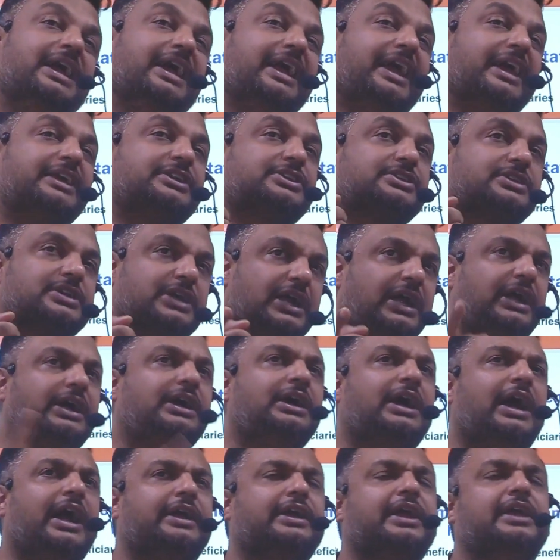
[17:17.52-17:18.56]

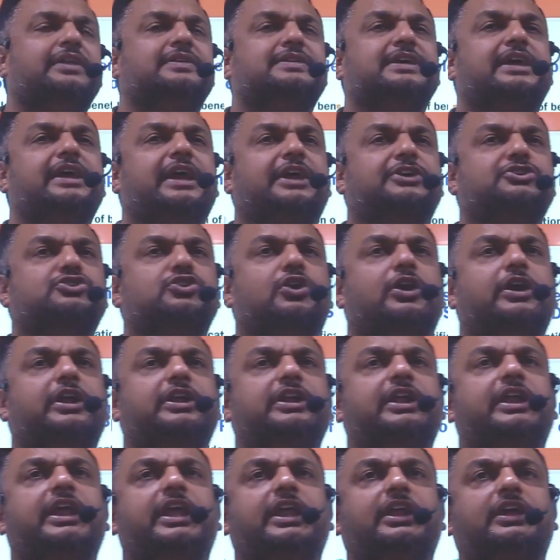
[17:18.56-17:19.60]
I can say,
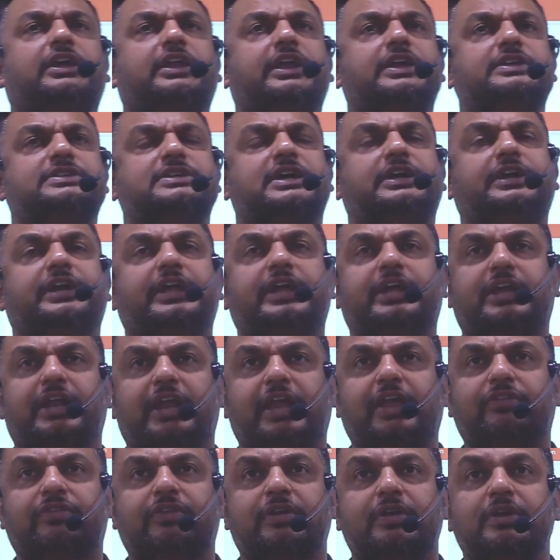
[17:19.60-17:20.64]
extraordinary increase or
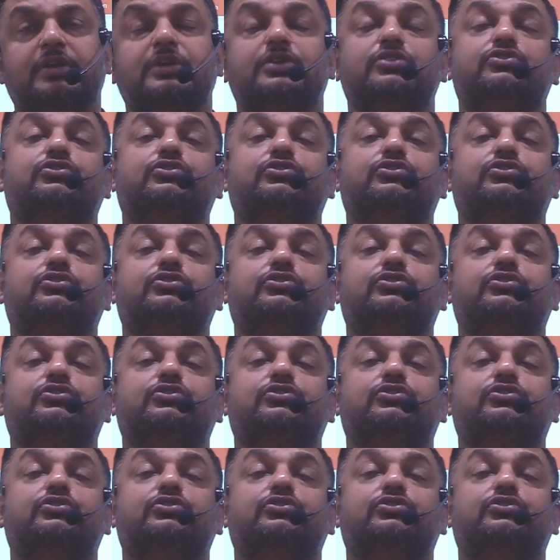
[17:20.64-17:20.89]
decrease.